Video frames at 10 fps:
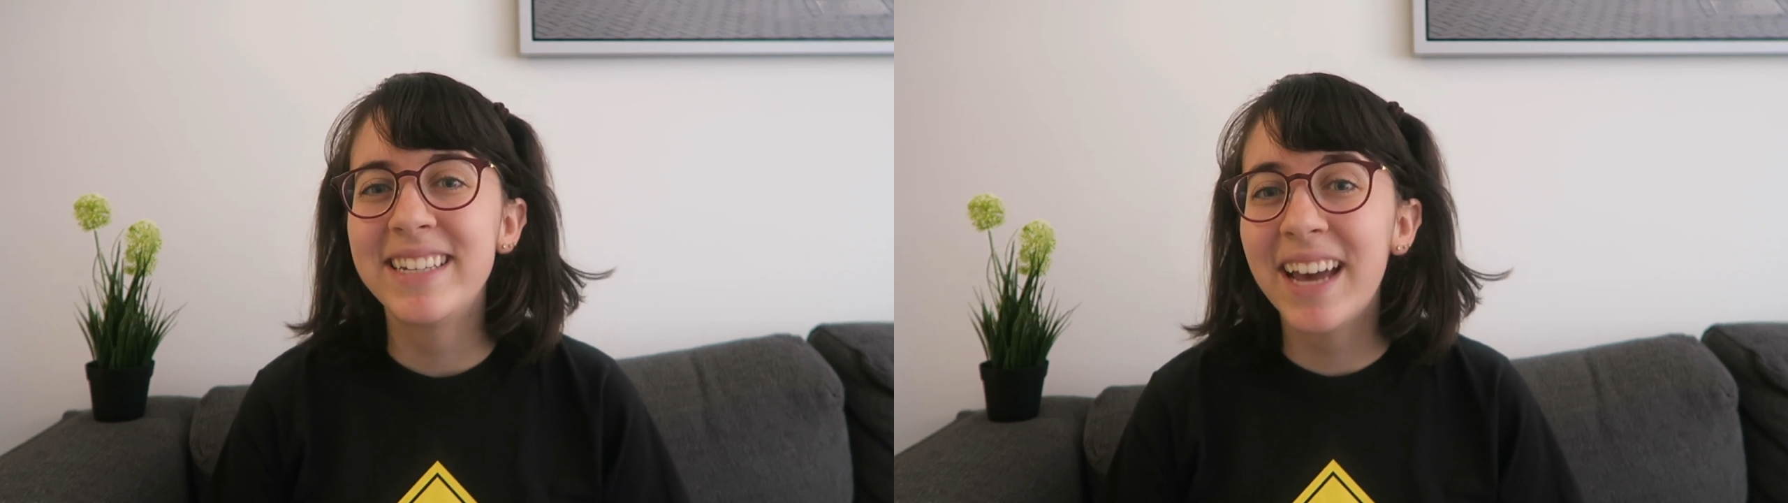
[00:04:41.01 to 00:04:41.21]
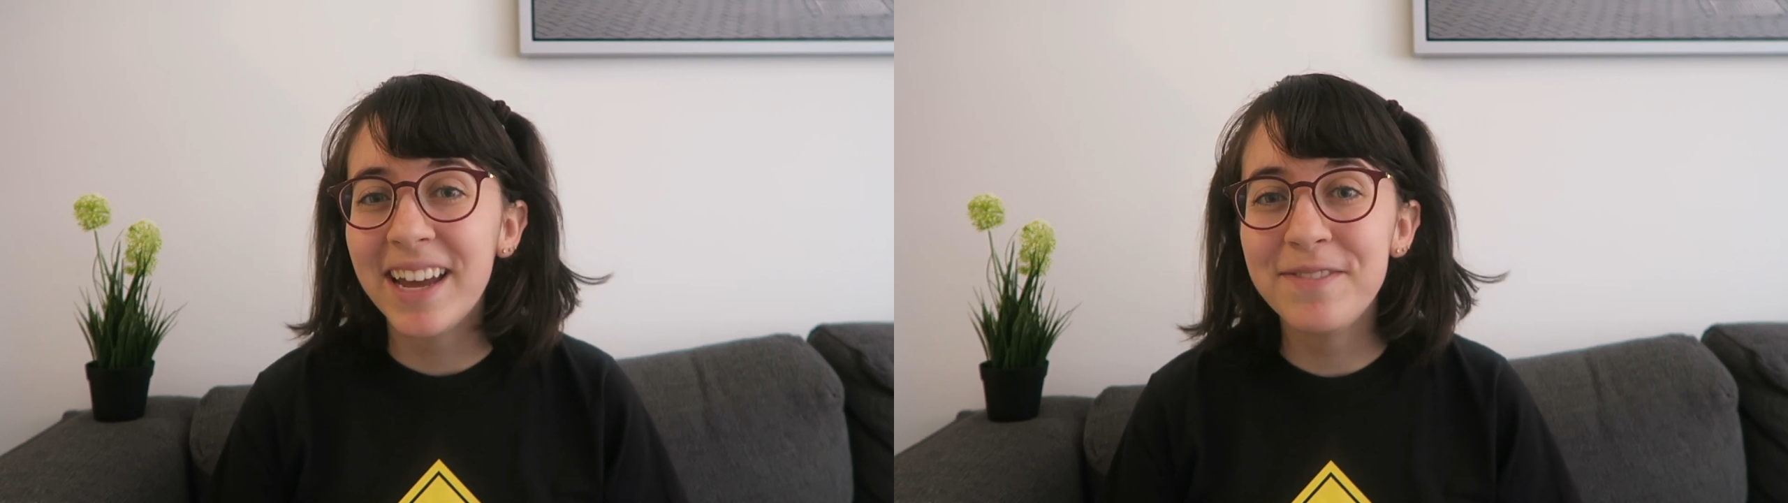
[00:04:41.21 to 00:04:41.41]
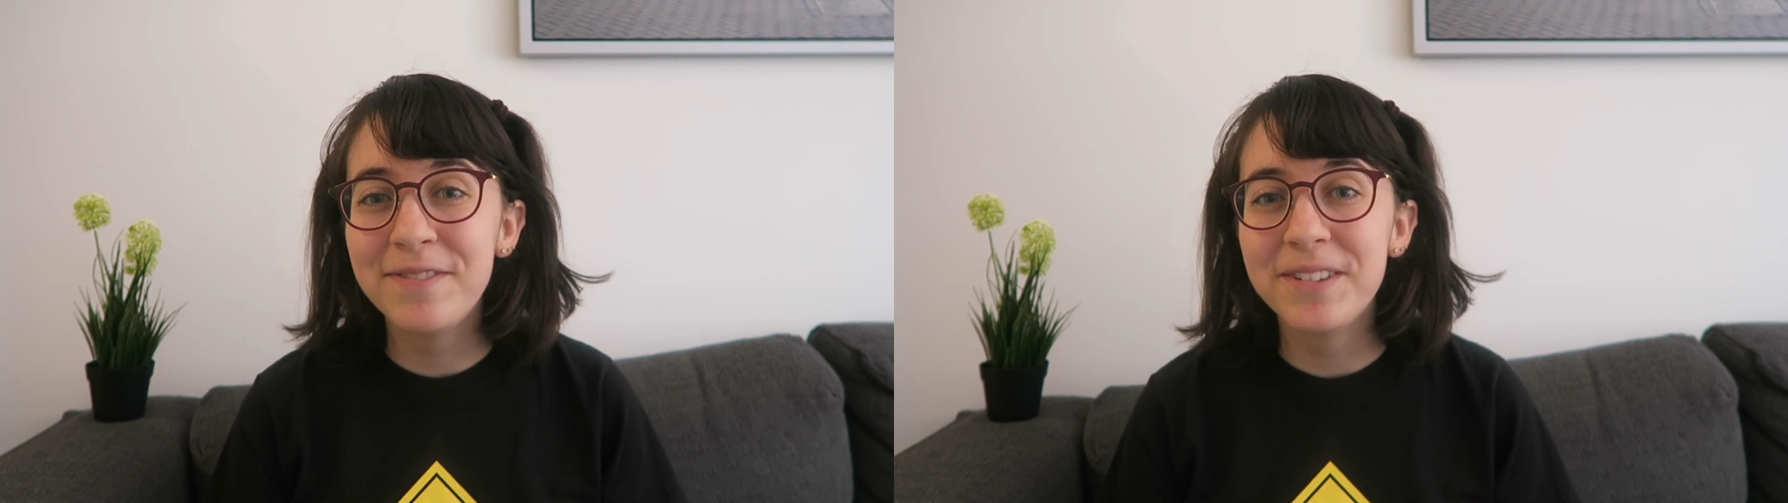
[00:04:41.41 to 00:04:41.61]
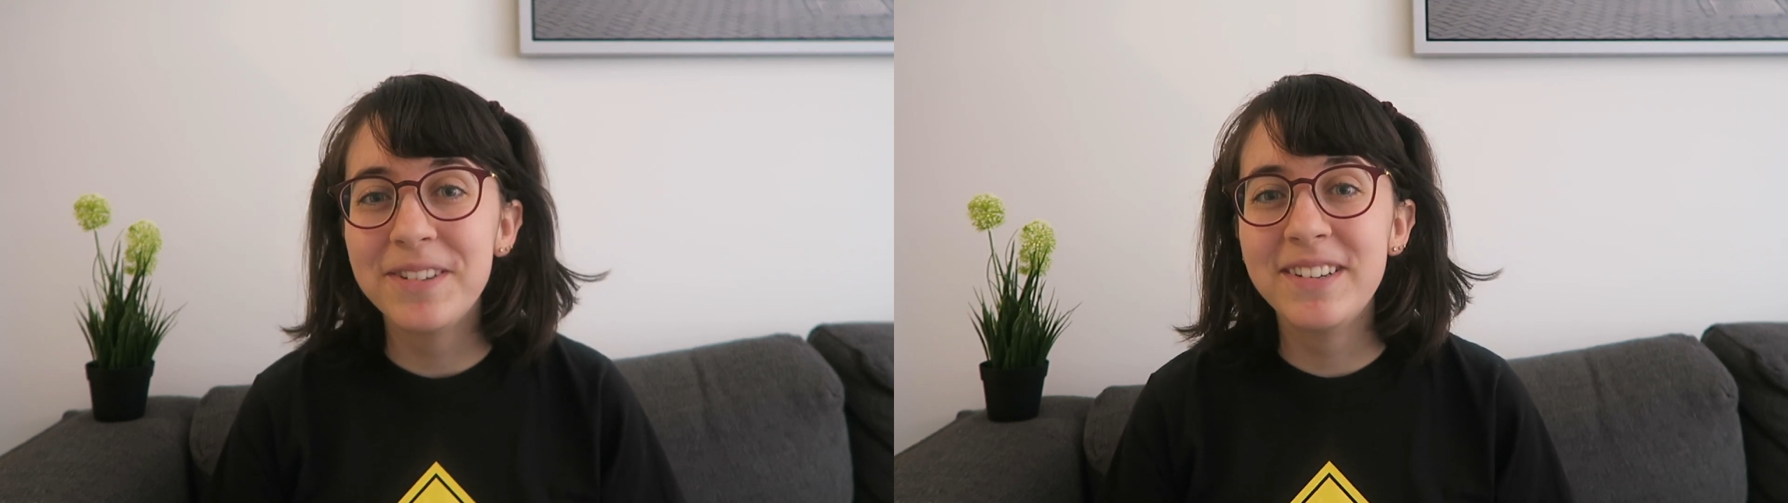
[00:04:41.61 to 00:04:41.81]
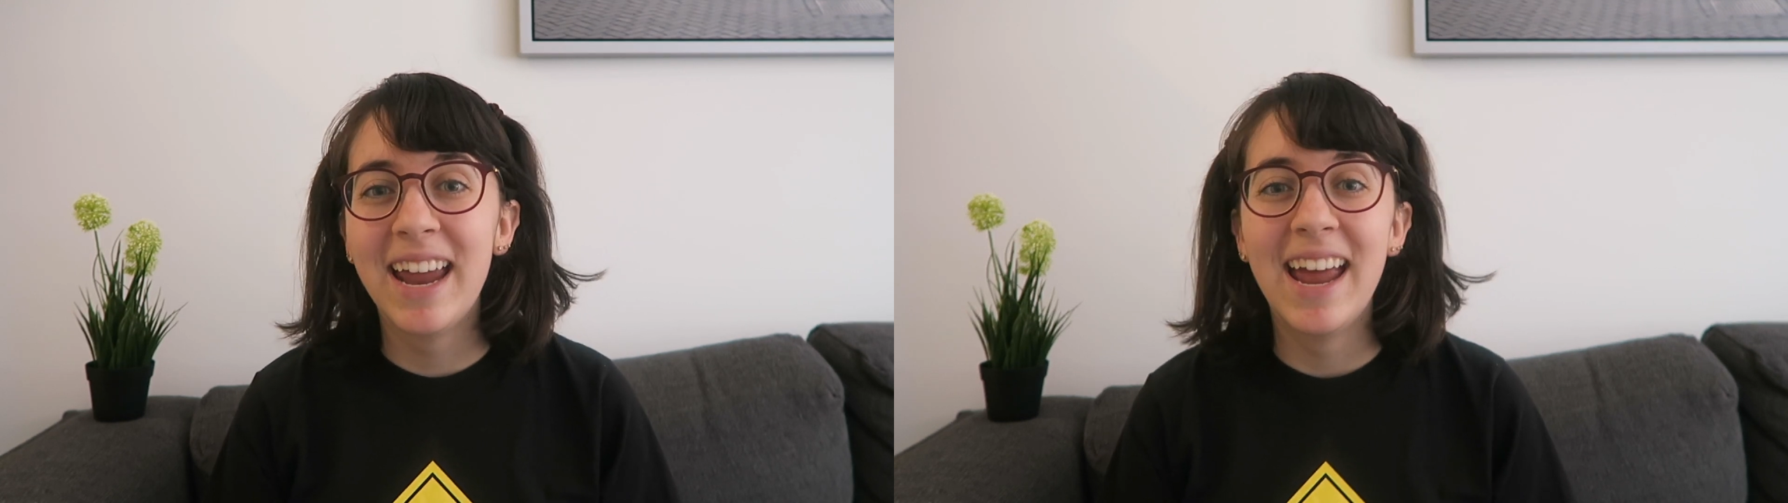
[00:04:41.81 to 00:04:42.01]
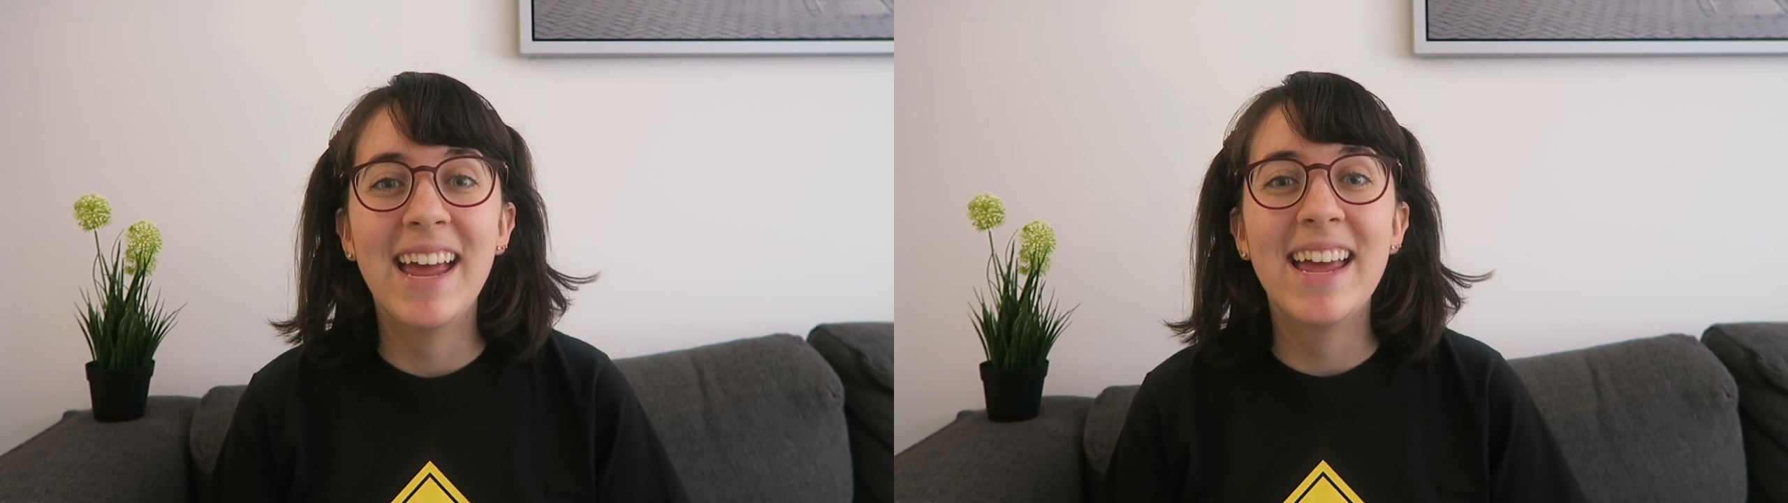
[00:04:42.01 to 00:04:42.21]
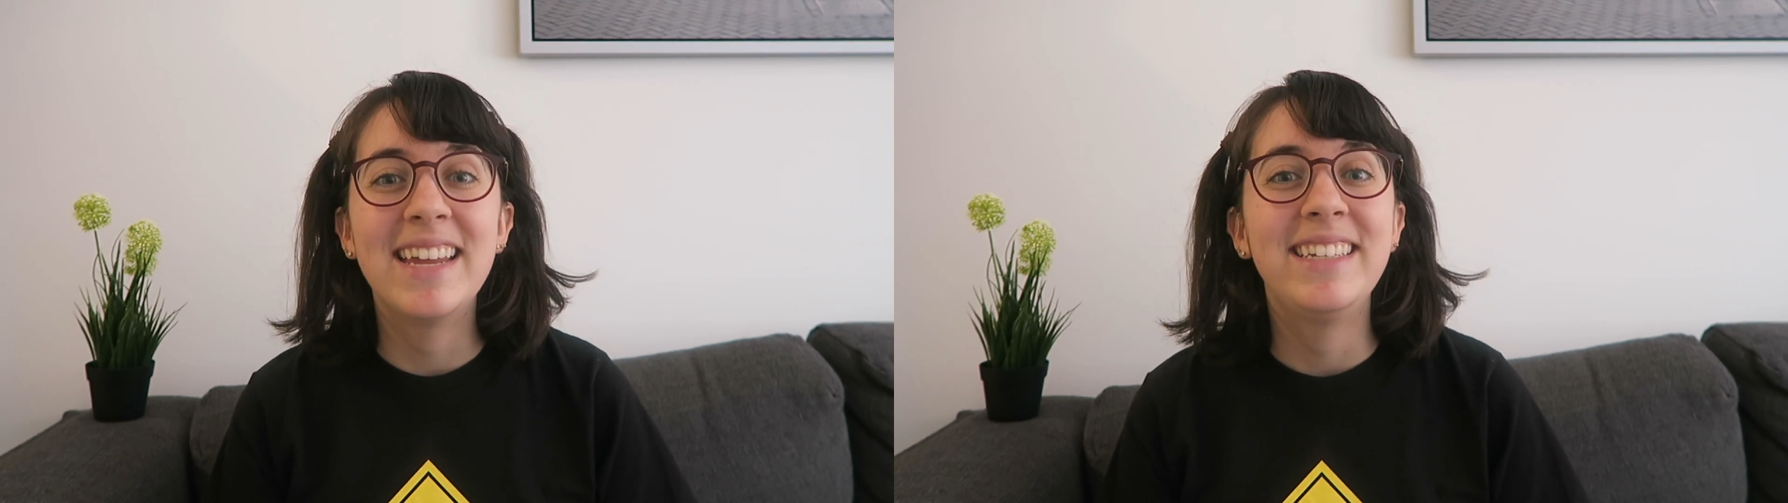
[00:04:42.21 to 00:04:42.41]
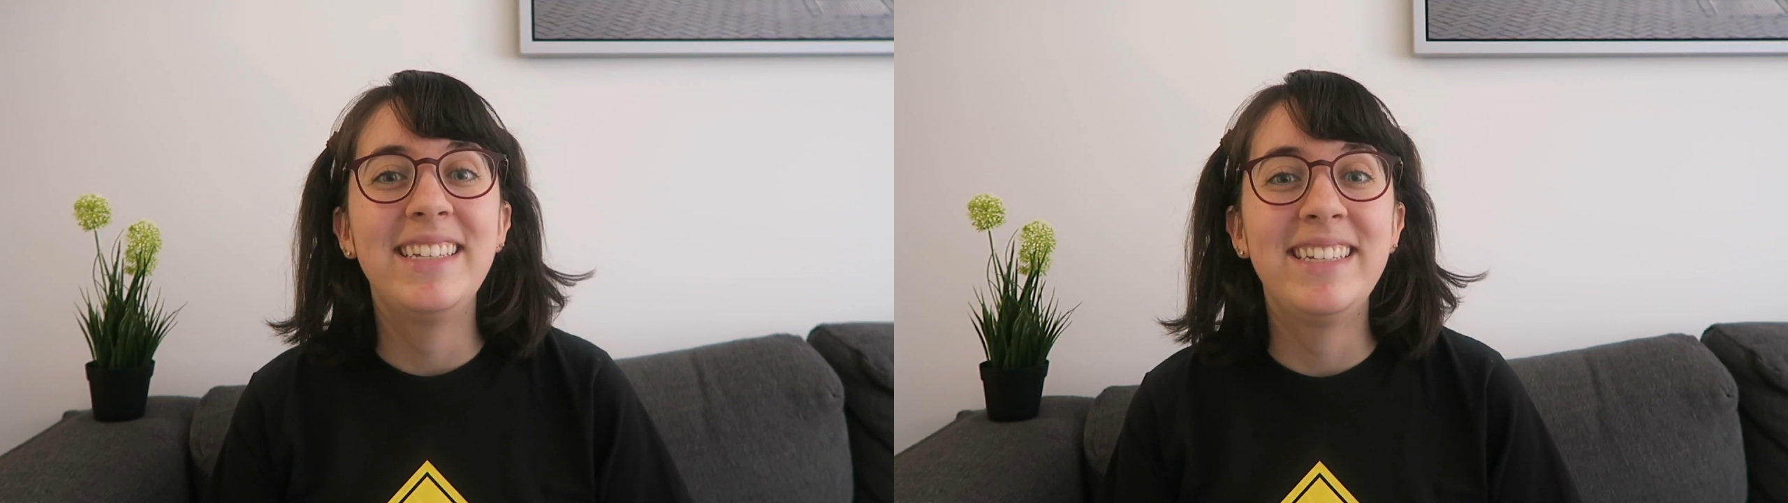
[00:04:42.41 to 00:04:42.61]
Thai food,
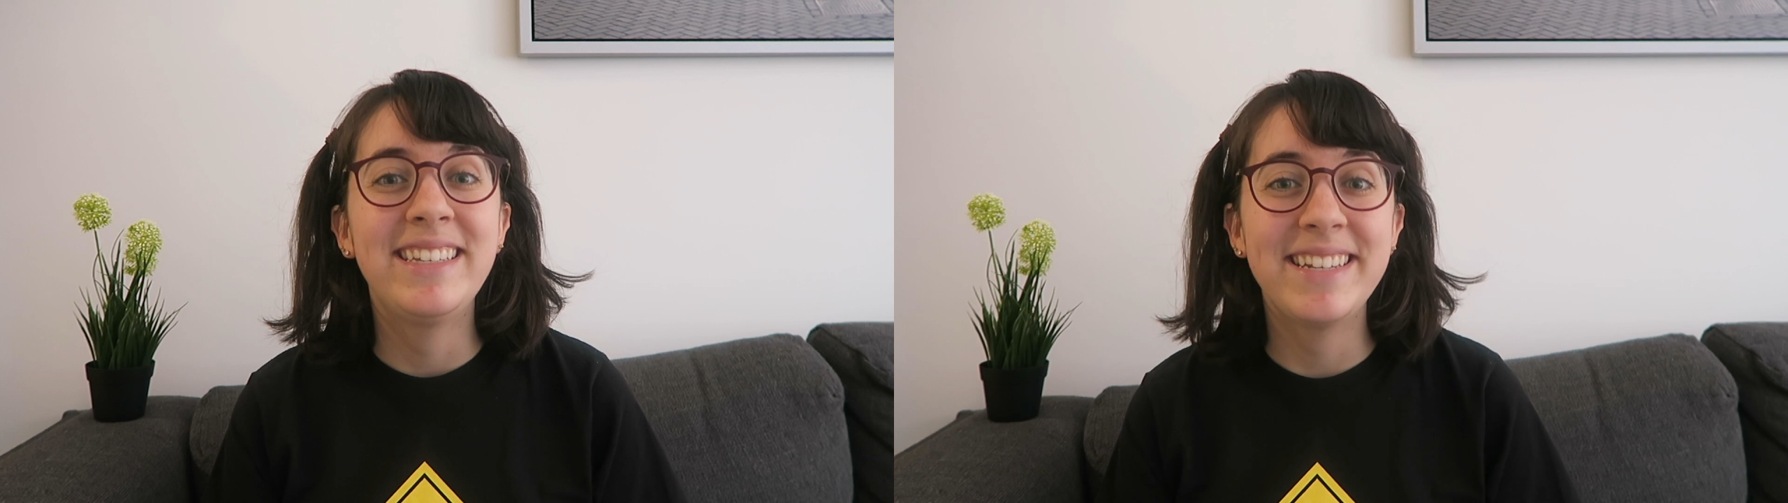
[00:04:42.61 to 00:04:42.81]
and